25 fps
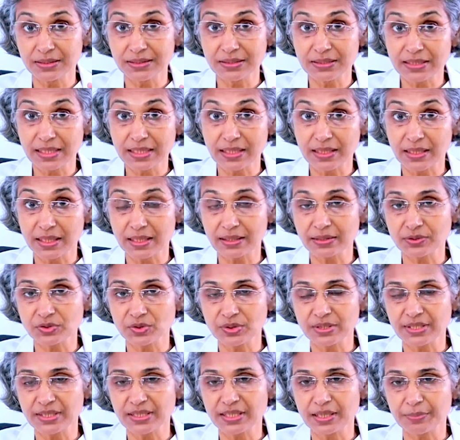It's
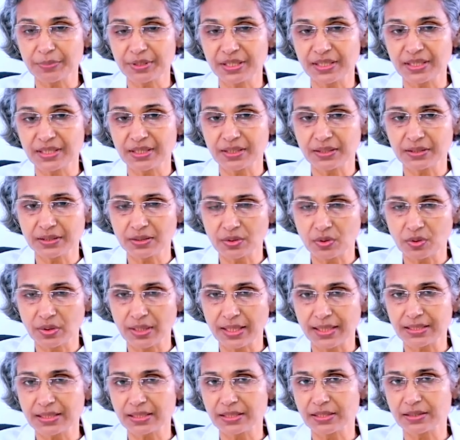actually coming under the
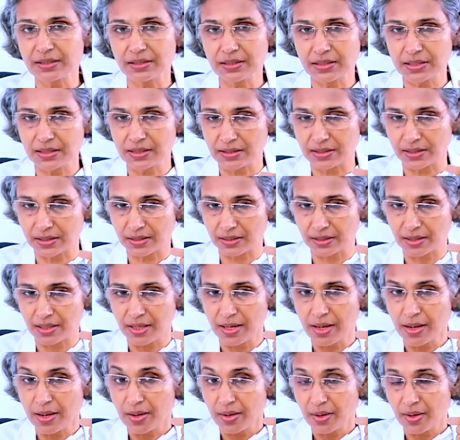collagen. It is the
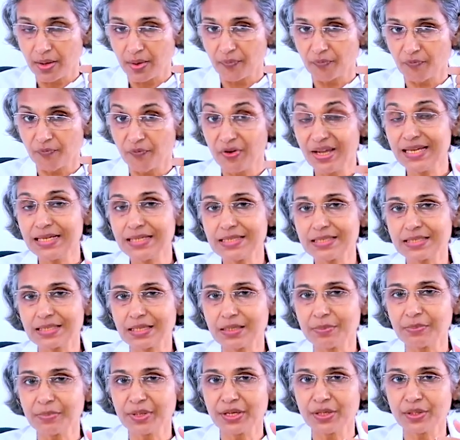veins
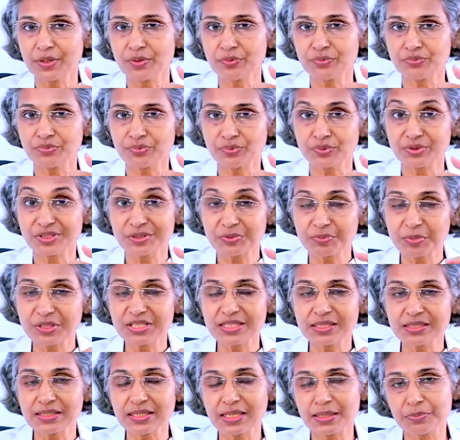are made of
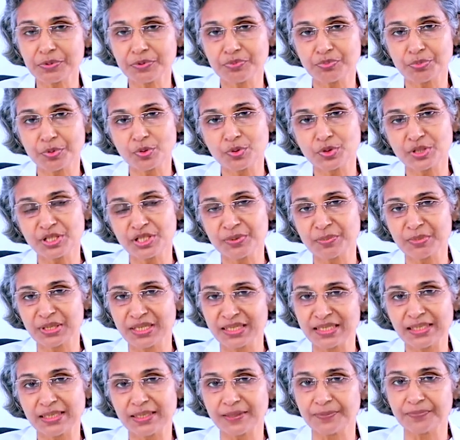special type of protein,
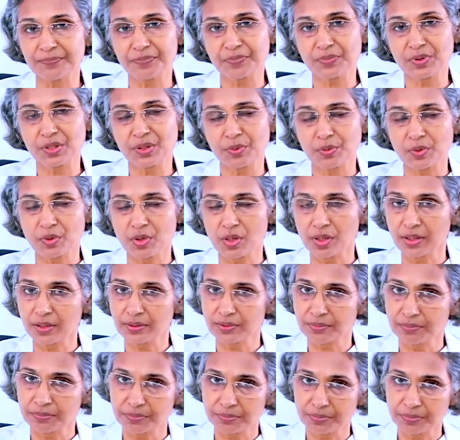mainly
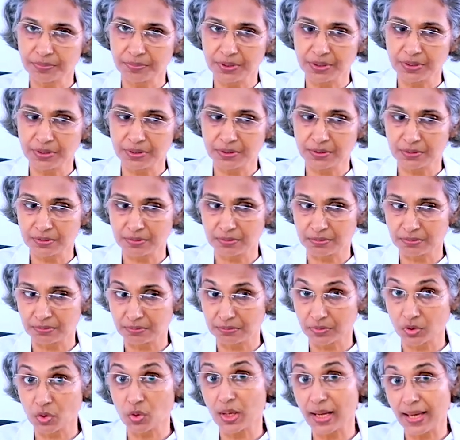
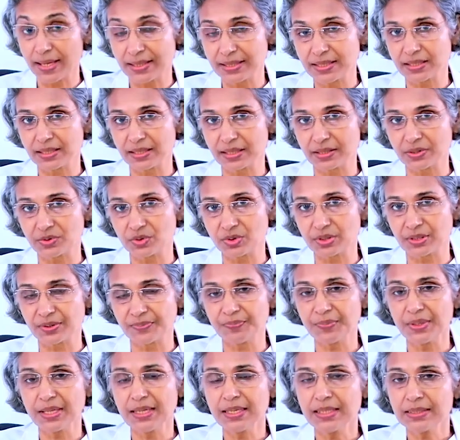collagen actually.